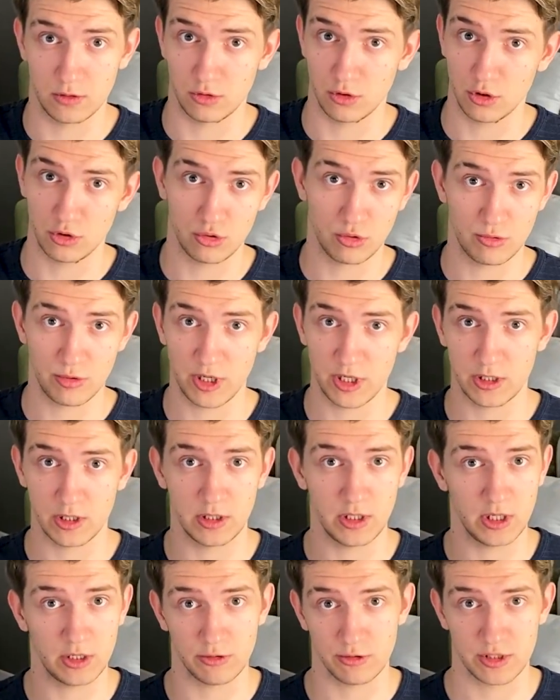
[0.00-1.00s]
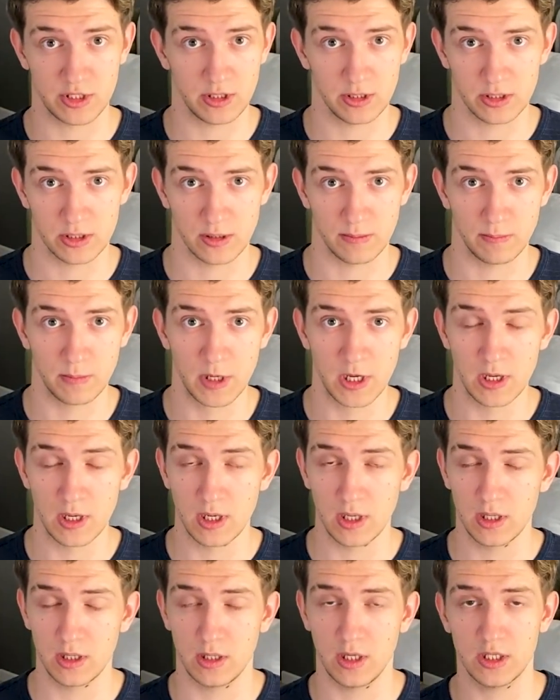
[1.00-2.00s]
not to create an ecosystem.
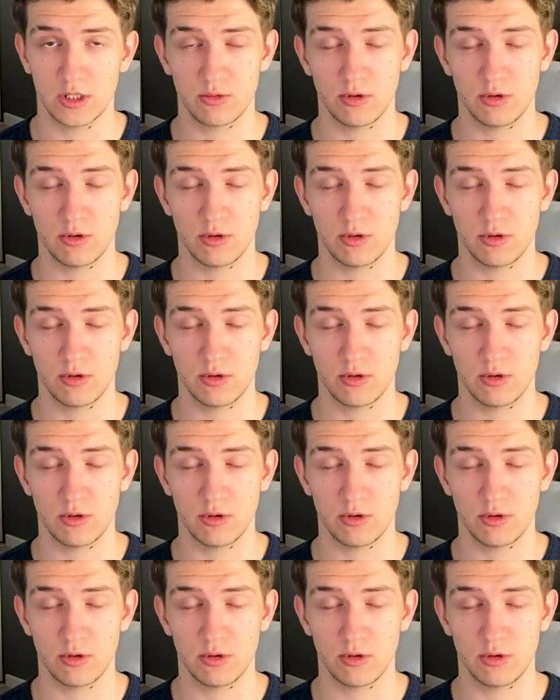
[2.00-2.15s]
That's